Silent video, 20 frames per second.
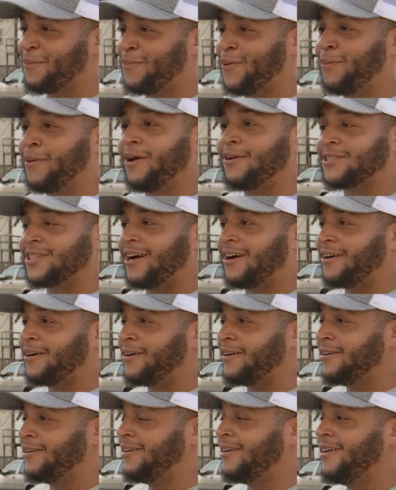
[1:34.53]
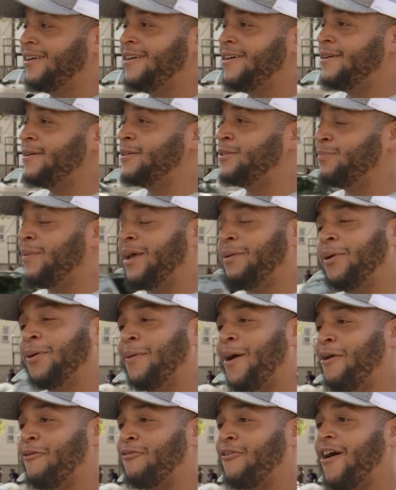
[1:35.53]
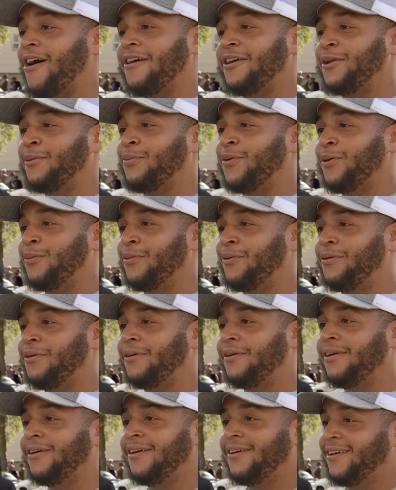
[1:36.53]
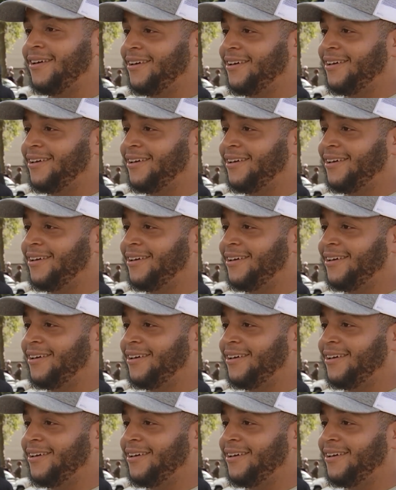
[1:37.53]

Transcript: of people that was out here is maybe about 500 people. Matthew